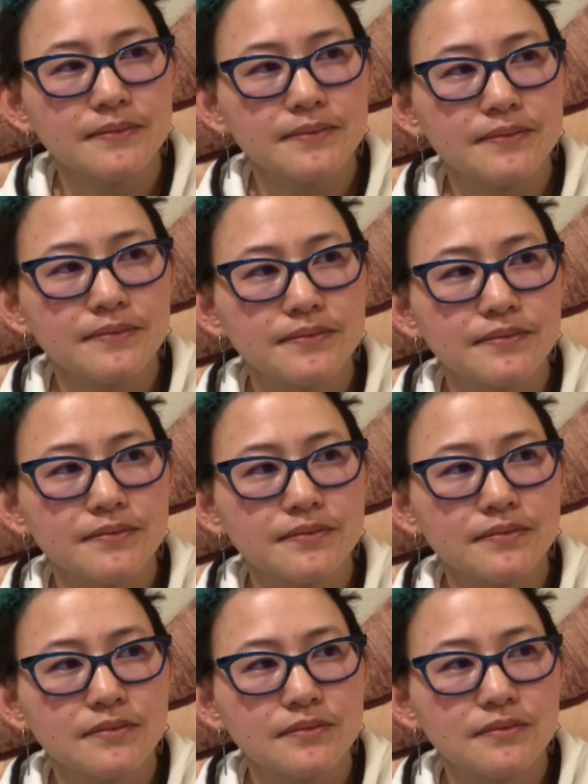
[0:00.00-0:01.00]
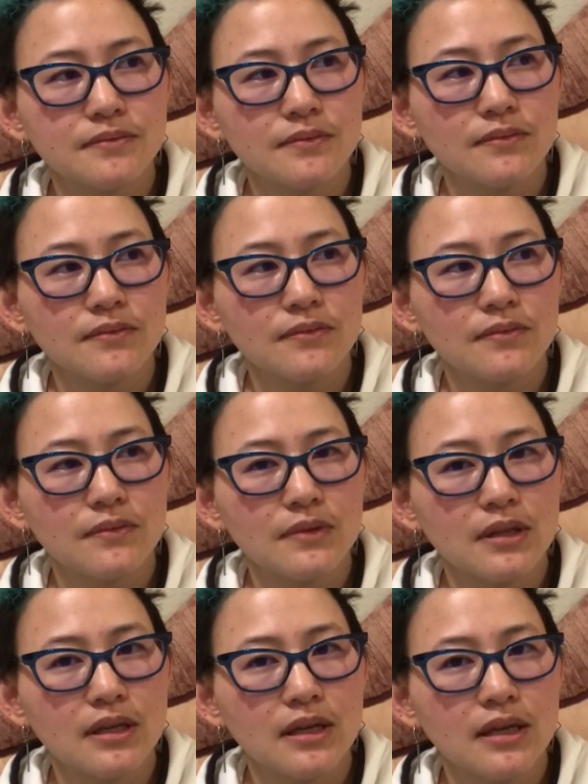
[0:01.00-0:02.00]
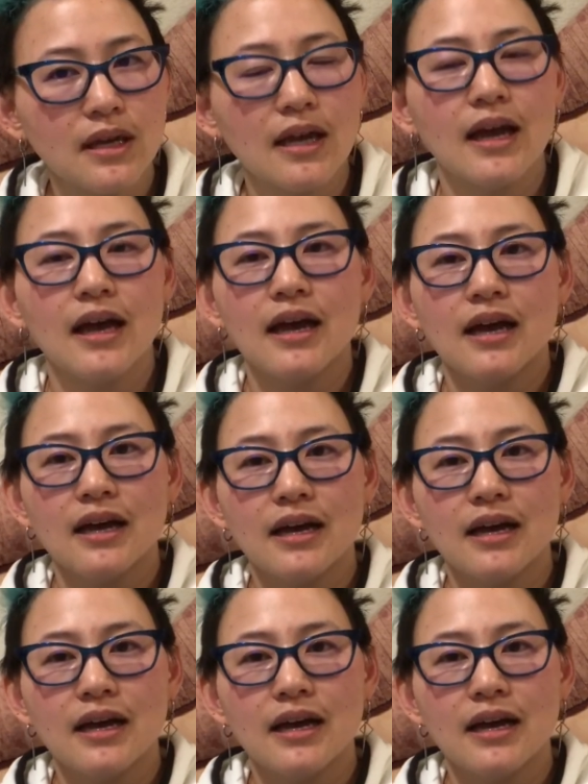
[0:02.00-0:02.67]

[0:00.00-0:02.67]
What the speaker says: Nothing is said.